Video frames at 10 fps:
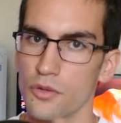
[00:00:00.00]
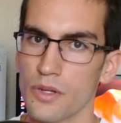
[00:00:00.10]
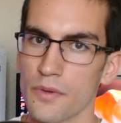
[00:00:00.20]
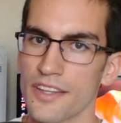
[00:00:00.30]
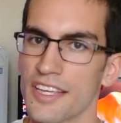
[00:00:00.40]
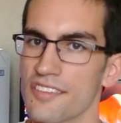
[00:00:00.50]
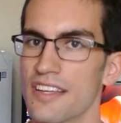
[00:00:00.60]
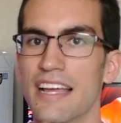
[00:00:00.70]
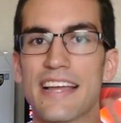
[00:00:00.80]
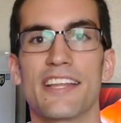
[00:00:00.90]
to win one of
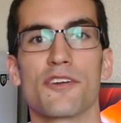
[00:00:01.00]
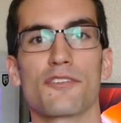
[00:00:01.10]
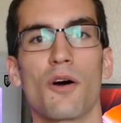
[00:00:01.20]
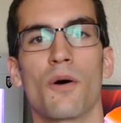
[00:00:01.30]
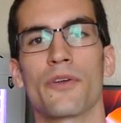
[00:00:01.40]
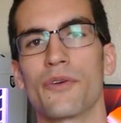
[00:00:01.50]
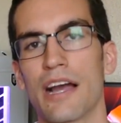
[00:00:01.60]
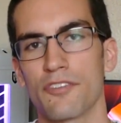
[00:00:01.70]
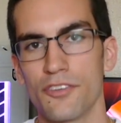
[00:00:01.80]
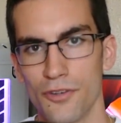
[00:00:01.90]
these, and here's all you
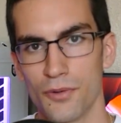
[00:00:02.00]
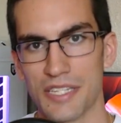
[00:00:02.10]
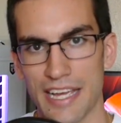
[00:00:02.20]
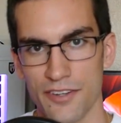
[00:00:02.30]
have to do to